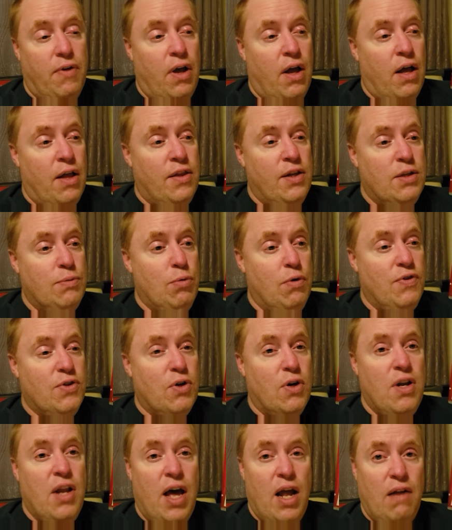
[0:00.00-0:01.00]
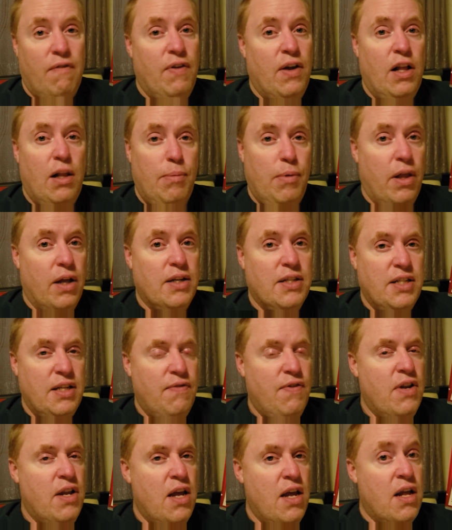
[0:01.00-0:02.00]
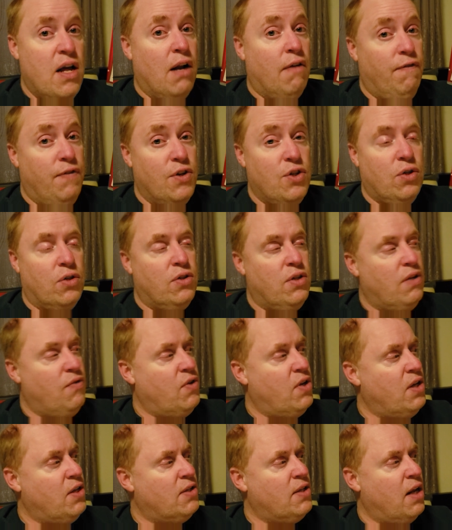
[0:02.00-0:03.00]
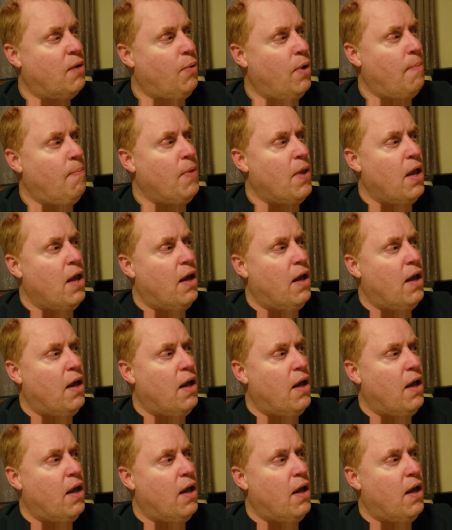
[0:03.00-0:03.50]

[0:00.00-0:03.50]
uh, these movies are not available on DVD, not official DVDs anyway.